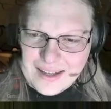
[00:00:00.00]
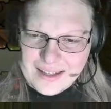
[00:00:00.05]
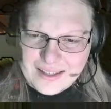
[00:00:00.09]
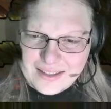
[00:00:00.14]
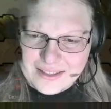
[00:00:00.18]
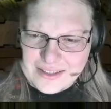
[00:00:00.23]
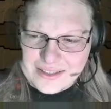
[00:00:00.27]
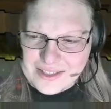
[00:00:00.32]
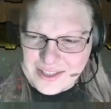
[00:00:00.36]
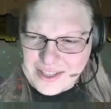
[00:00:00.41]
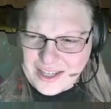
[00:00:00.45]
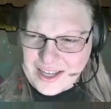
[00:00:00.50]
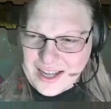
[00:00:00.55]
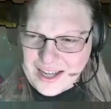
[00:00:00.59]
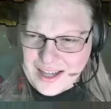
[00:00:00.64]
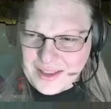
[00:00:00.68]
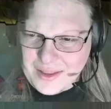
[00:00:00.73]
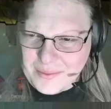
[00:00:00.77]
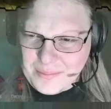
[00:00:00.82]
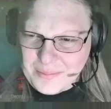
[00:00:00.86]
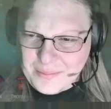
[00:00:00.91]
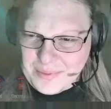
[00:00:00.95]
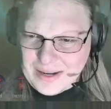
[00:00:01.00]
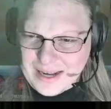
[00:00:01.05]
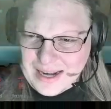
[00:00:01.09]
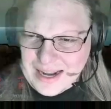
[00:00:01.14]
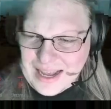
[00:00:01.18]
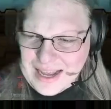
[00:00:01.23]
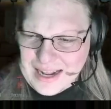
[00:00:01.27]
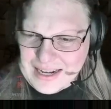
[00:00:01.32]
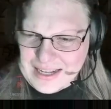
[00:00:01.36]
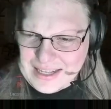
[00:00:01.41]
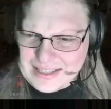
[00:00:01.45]
So yeah,
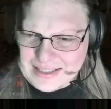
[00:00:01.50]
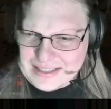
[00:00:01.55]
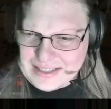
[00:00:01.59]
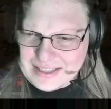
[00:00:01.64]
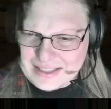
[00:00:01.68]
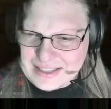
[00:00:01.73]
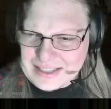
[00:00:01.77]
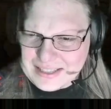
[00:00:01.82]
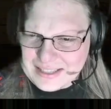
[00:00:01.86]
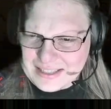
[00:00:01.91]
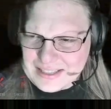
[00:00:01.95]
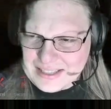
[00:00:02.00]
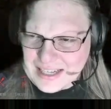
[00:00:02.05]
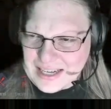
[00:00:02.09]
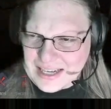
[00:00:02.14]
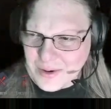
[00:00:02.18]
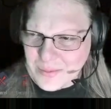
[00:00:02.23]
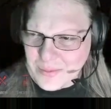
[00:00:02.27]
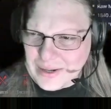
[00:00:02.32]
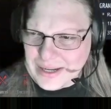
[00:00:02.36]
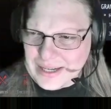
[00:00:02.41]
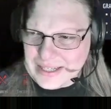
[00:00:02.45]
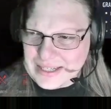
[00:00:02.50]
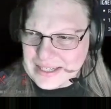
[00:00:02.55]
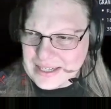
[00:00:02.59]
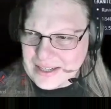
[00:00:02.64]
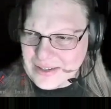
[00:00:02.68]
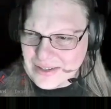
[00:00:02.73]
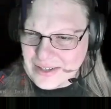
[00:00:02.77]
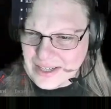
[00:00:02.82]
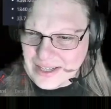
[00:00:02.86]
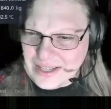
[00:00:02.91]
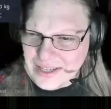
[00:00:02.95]
plan is to just dig our way
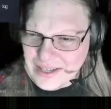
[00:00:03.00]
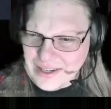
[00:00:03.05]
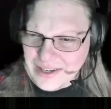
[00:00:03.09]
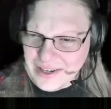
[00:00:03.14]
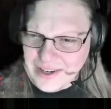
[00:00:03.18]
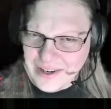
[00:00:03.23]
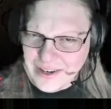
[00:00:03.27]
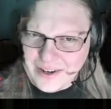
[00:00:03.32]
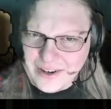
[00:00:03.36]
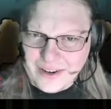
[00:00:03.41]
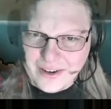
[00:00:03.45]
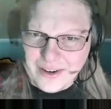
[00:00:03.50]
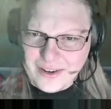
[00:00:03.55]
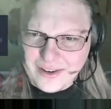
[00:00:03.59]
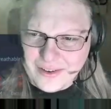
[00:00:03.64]
down here.